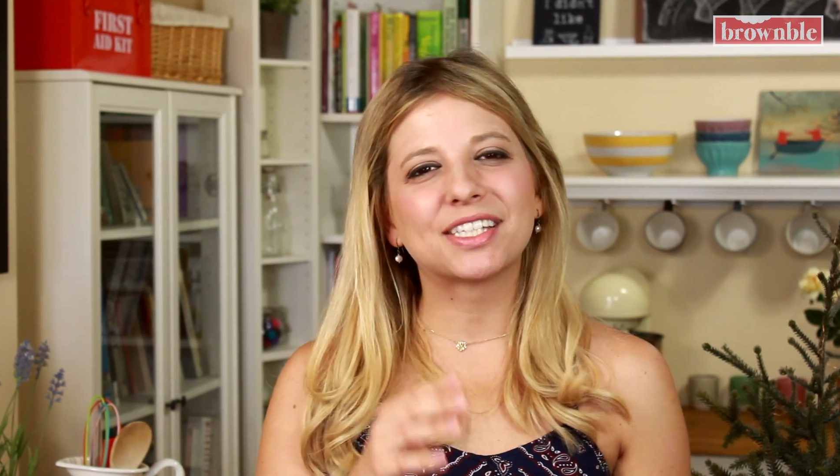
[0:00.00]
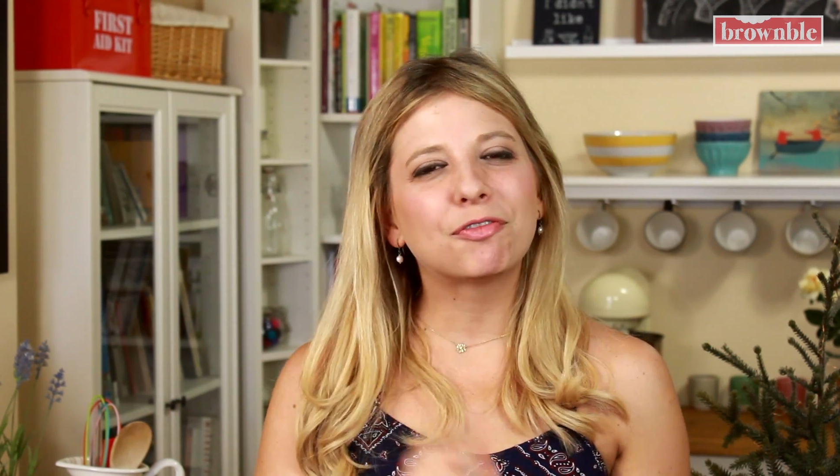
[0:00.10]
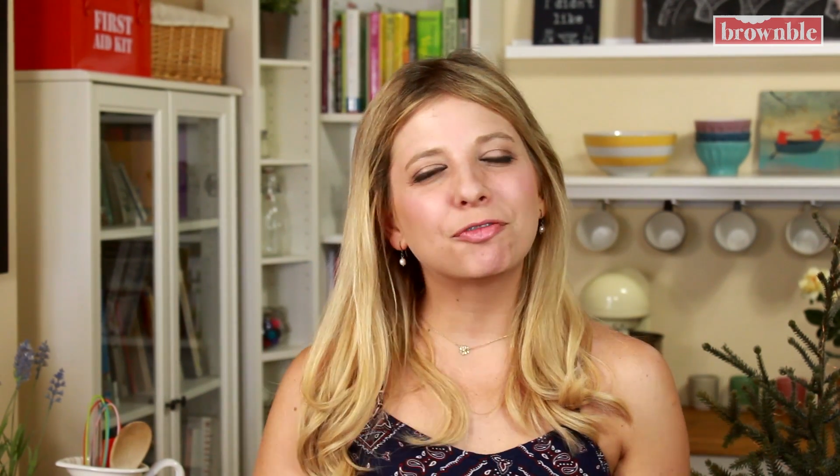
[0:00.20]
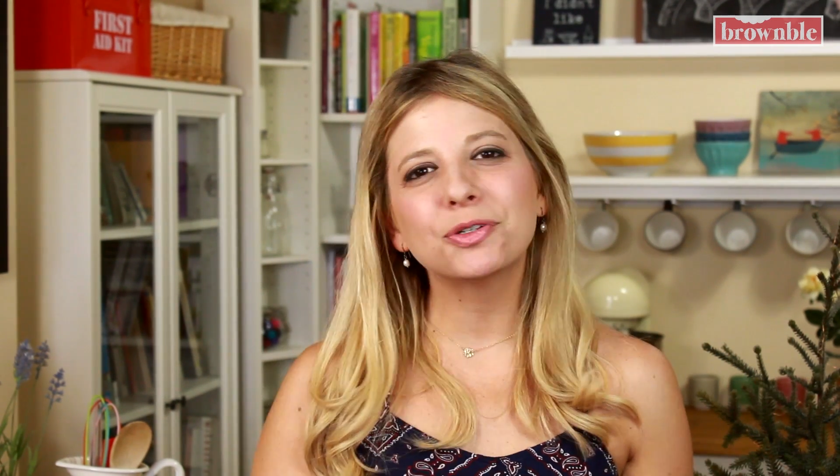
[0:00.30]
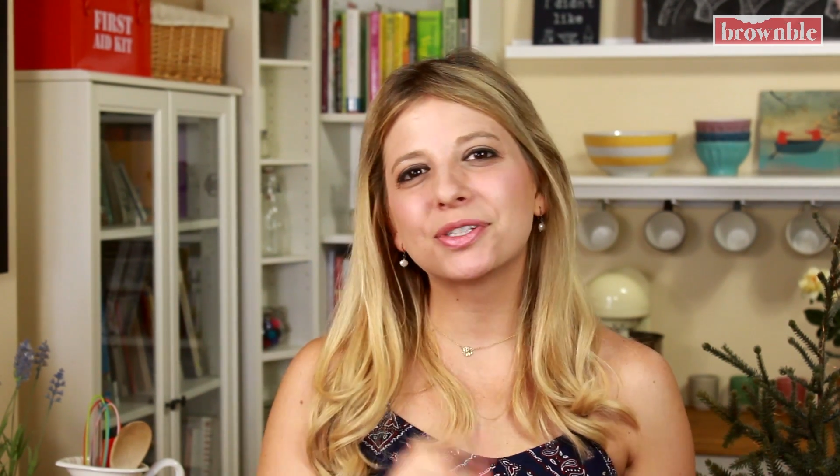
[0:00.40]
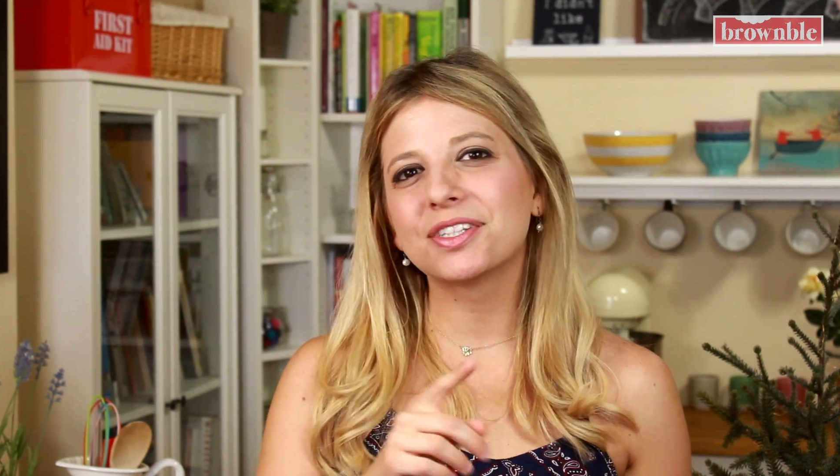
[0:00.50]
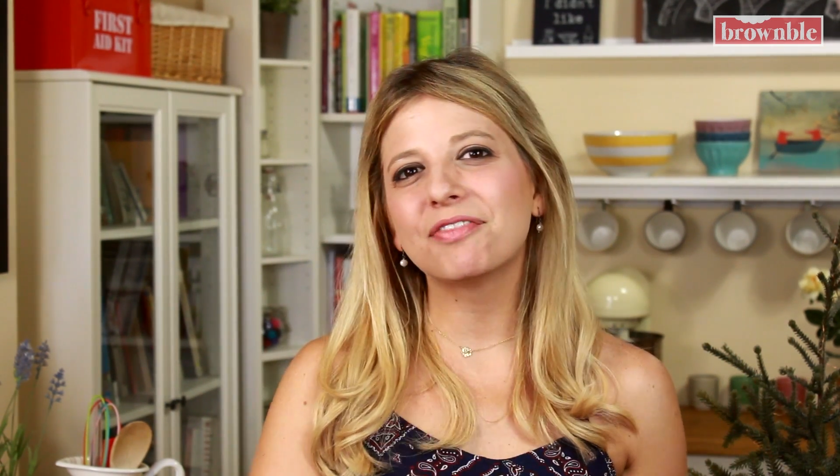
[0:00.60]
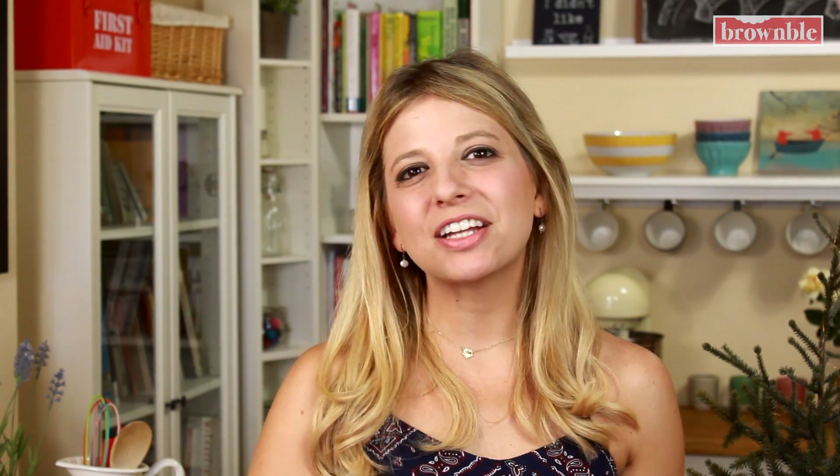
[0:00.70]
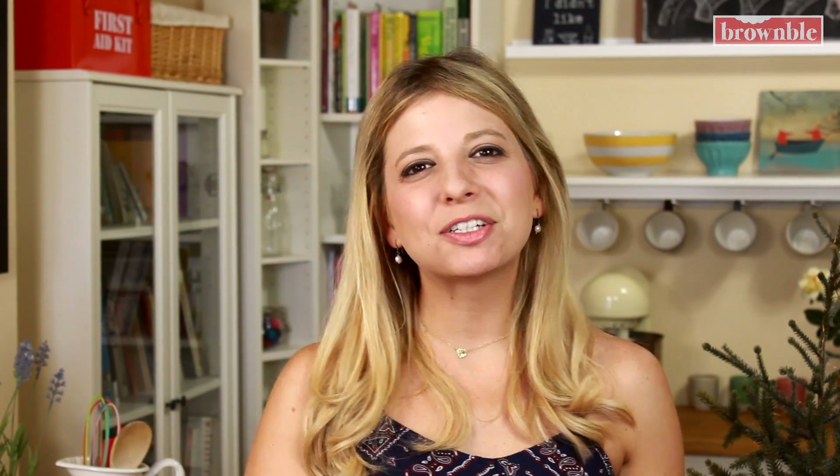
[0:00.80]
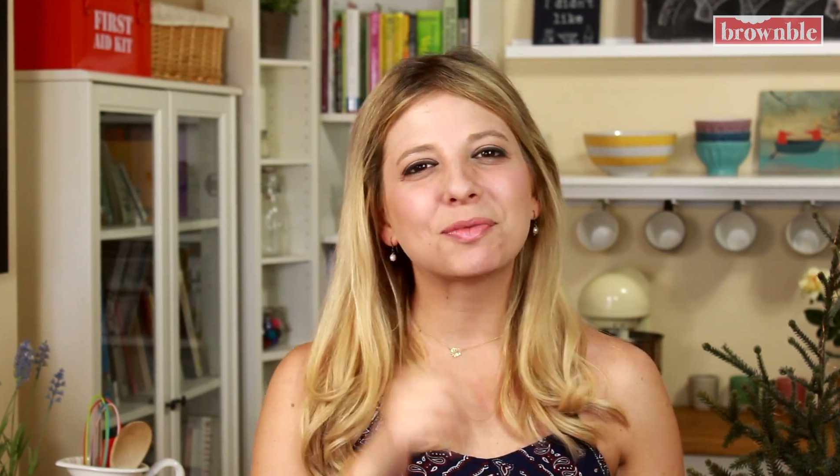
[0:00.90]
the fruits, the
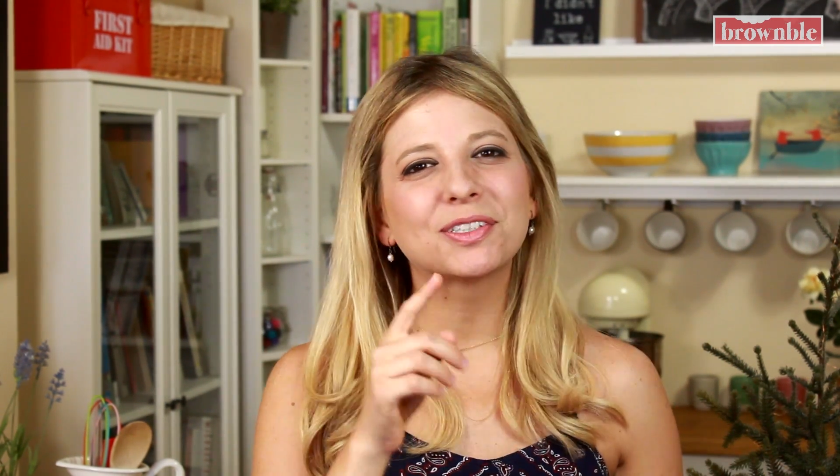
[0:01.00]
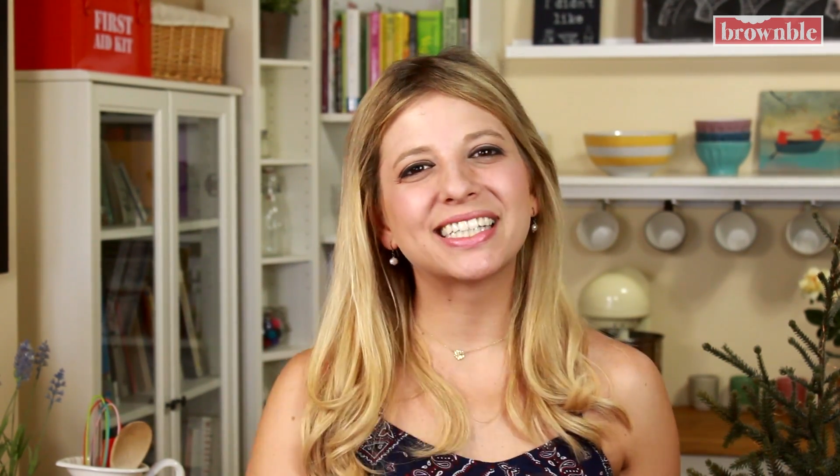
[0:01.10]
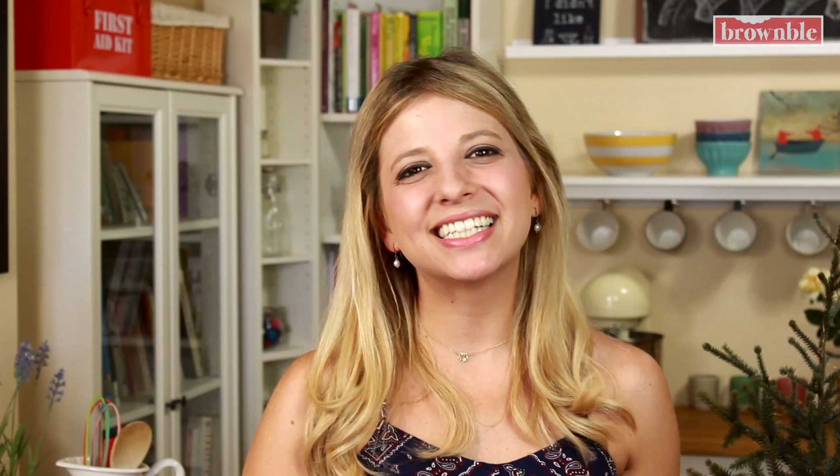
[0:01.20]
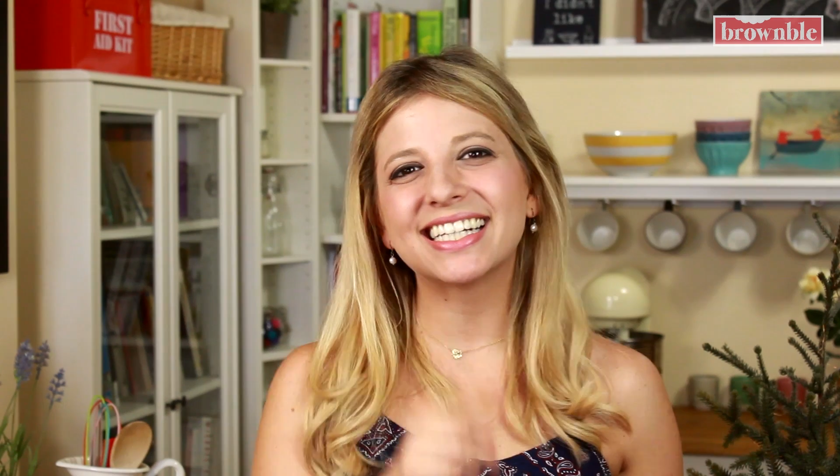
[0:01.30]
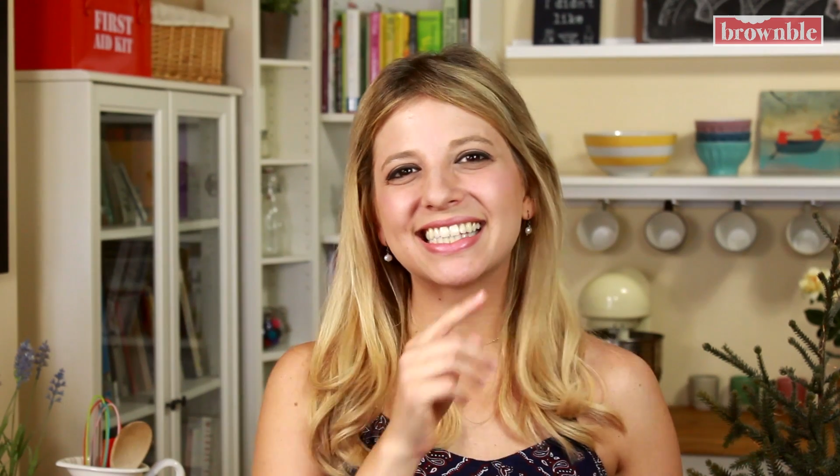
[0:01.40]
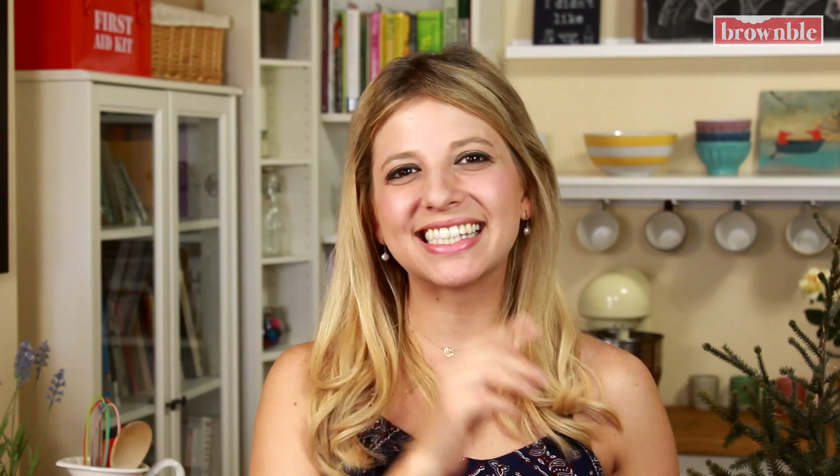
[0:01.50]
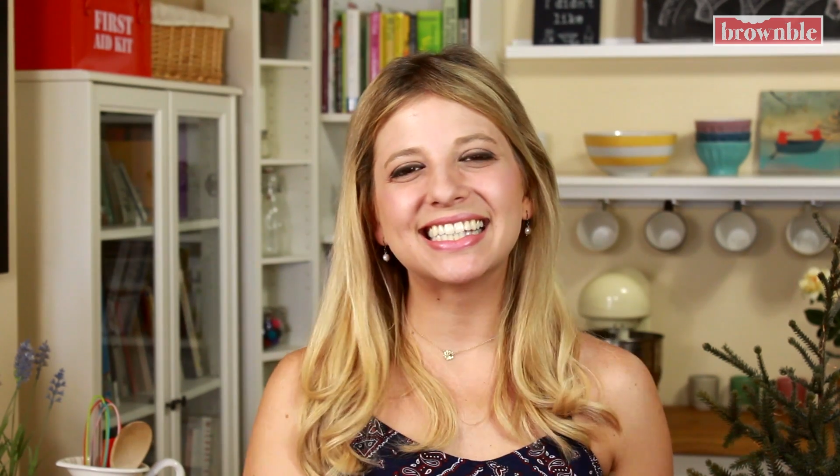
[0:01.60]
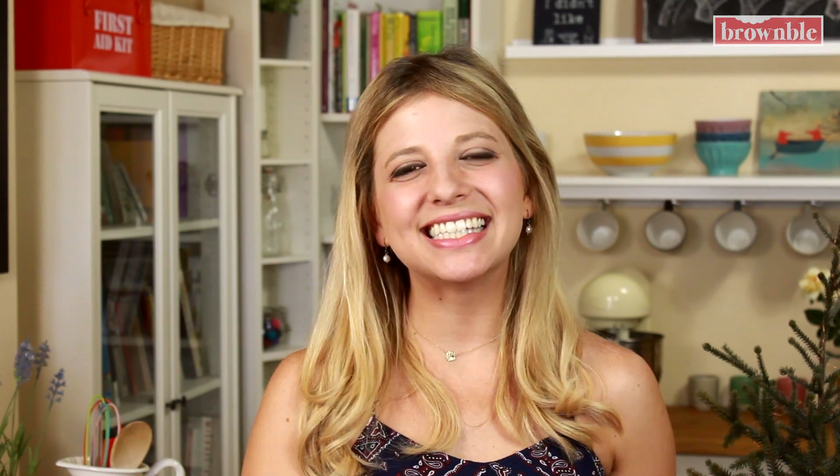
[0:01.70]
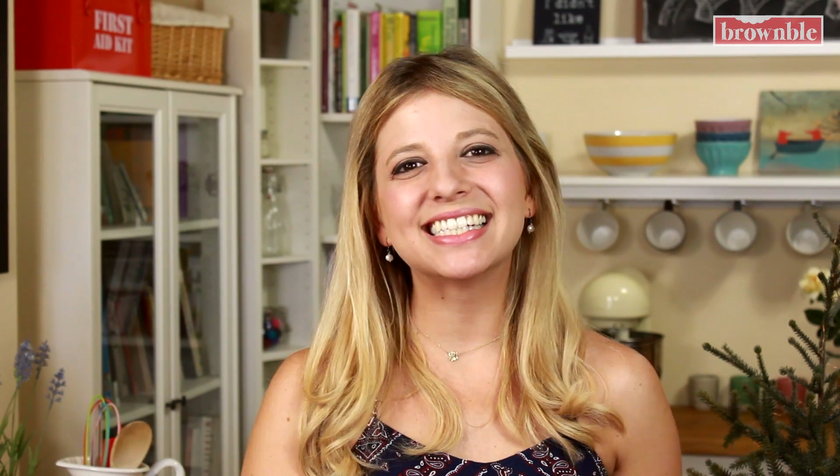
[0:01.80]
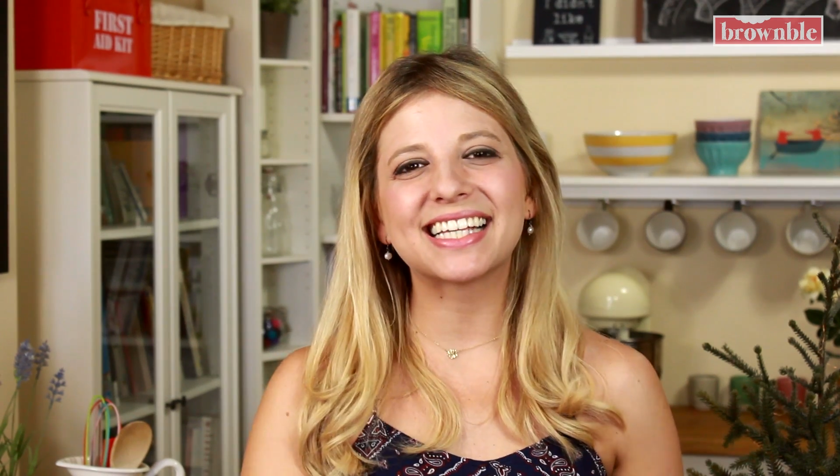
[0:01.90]
vegetables, the nuts, the
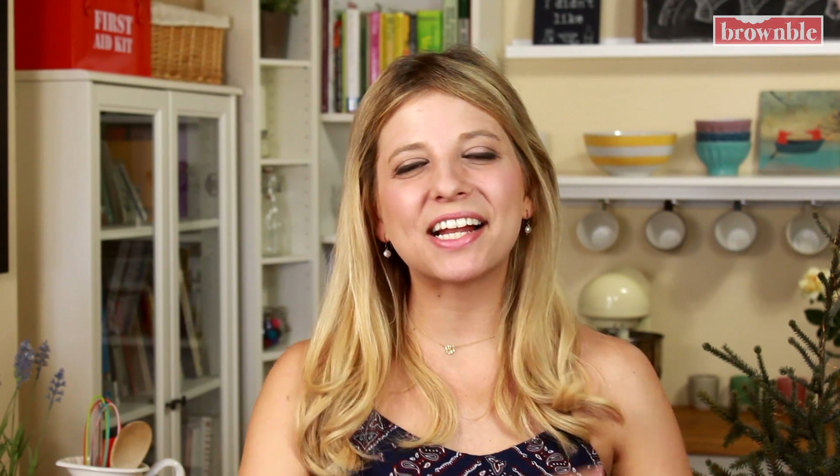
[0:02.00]
seeds,